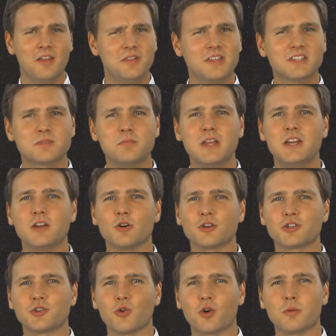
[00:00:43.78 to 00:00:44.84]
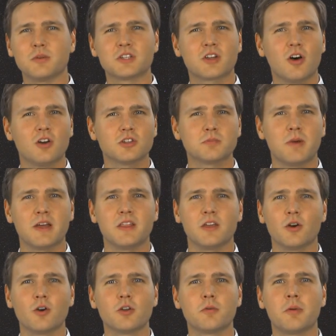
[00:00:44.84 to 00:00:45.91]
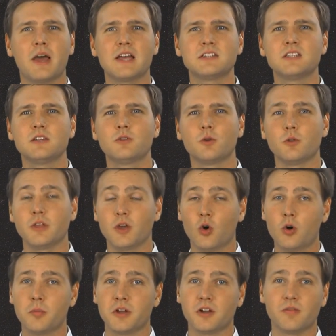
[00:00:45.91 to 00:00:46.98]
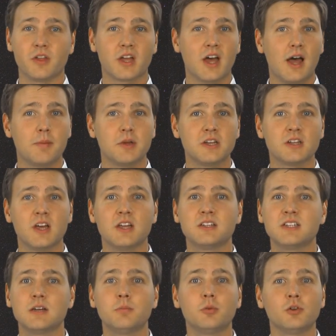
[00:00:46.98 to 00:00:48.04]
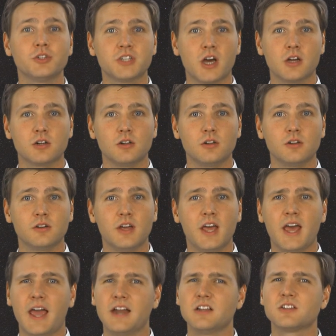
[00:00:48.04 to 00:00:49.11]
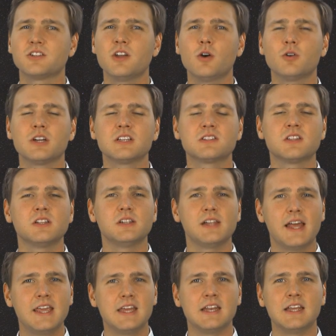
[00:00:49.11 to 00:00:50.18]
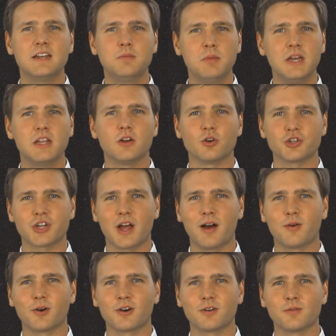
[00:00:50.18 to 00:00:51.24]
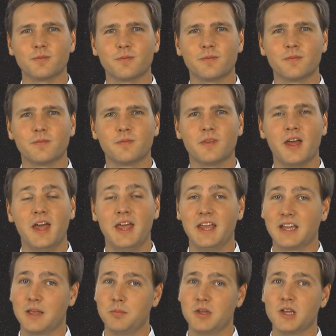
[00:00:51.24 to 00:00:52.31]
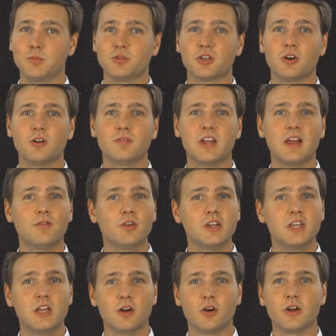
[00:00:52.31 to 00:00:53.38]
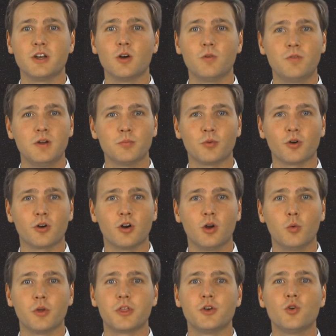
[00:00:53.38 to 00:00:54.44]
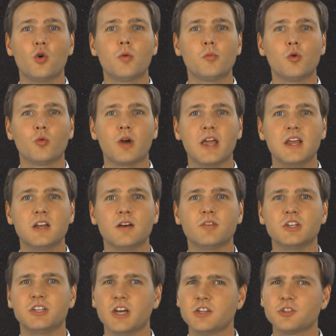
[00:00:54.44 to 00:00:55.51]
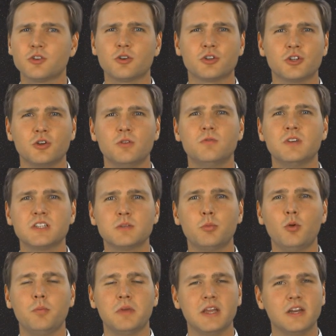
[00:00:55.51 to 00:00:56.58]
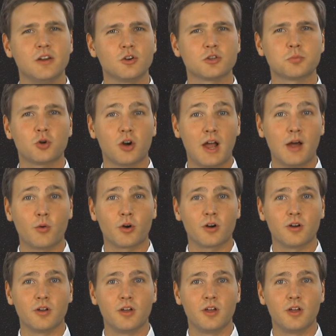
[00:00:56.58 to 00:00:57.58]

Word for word: This meteor storm is caused by the Earth passing through the orbit of the comet Tempel-Tuttle and is known as the Leonid meteor shower. It can be observed every year in November with a normal rate of a dozen or two visible meteors per hour.